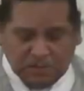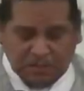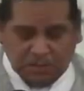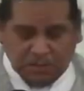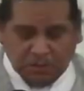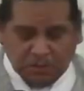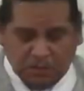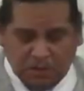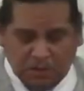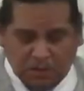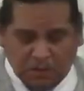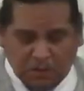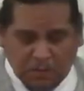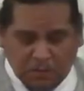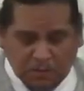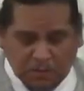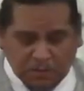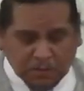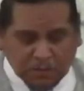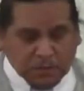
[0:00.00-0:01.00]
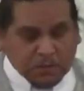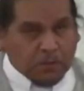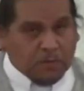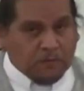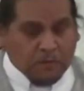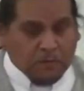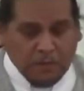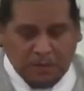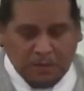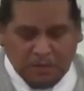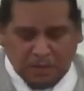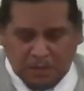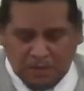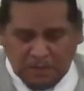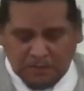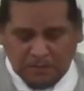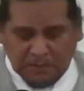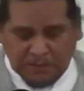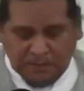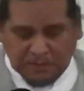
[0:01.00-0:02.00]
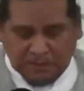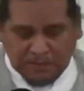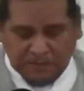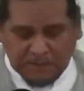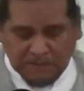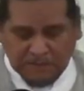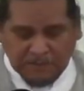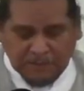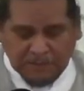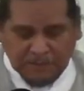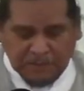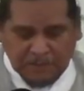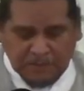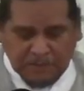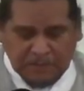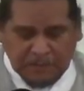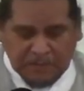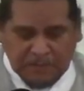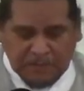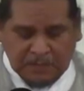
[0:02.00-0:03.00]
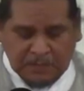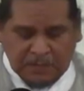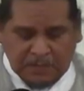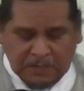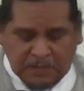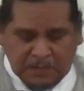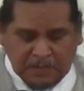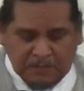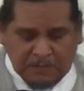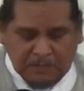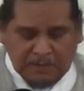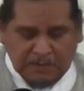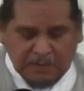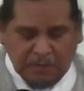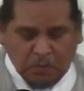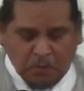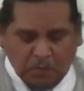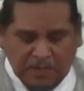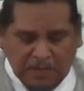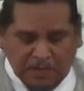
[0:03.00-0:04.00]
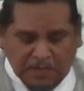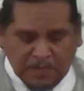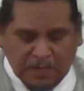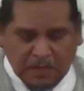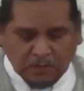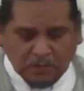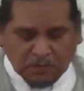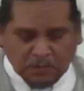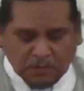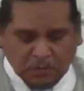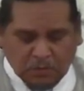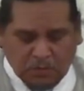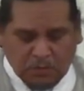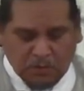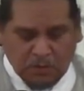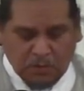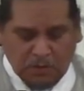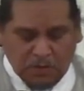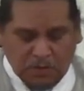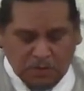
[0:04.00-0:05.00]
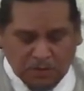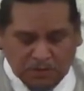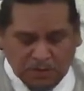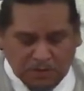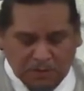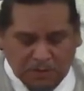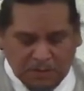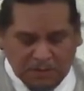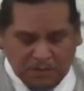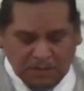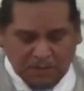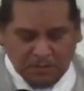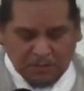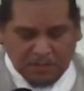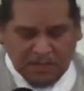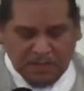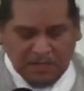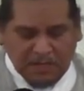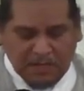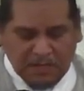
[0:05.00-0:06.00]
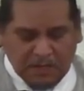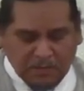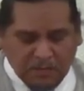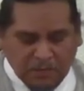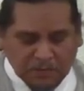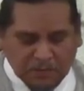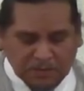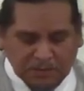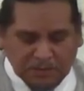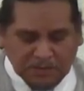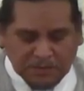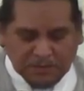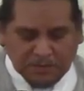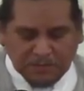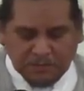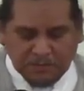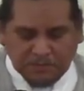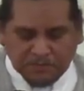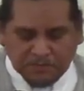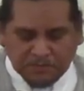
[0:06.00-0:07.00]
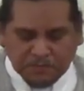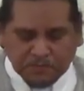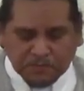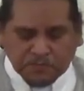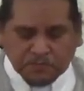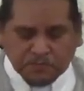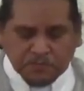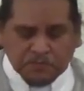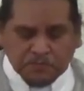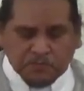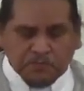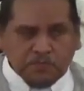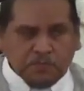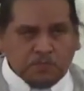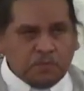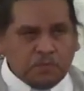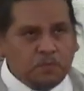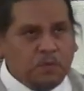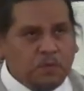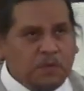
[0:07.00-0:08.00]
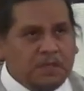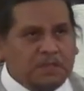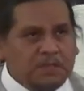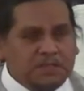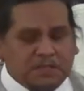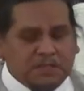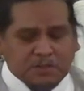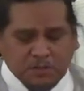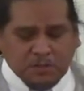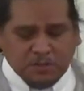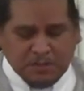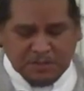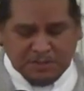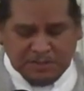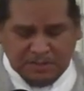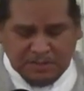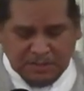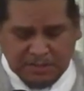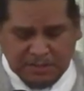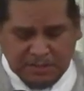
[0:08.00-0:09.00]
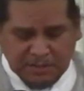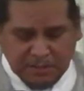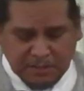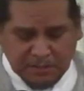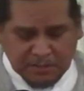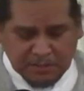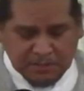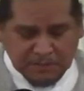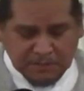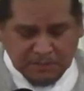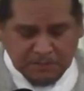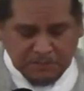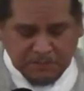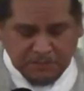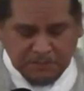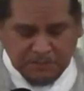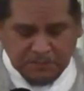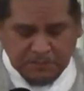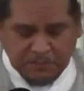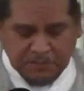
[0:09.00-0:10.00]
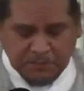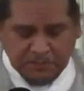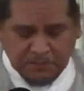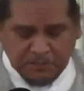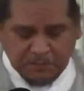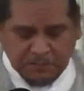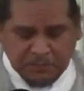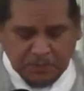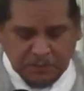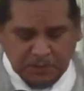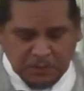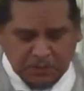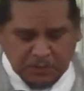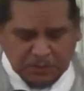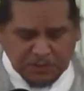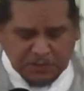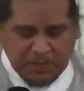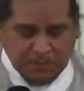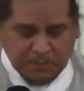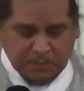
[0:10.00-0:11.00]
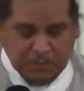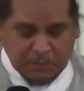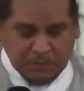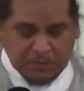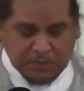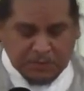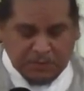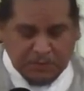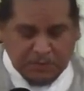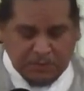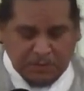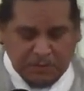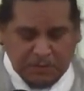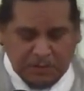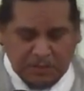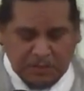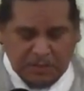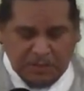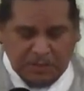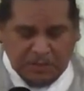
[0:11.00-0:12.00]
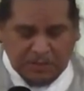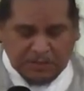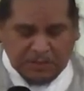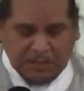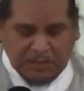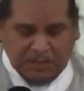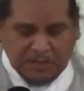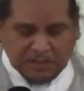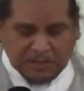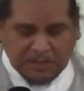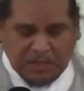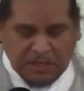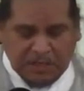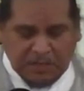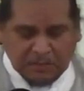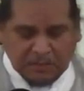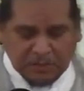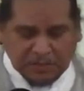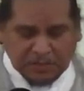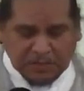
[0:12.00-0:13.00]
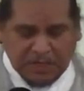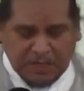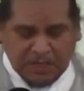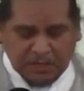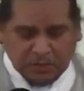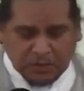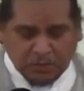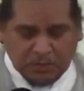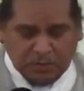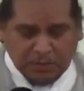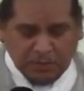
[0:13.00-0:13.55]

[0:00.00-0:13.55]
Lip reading: into our corners to avoid conflict, and maybe wait out the turmoil till another day emerges, we continue to see leaders, the good shepherds, taking time to challenge what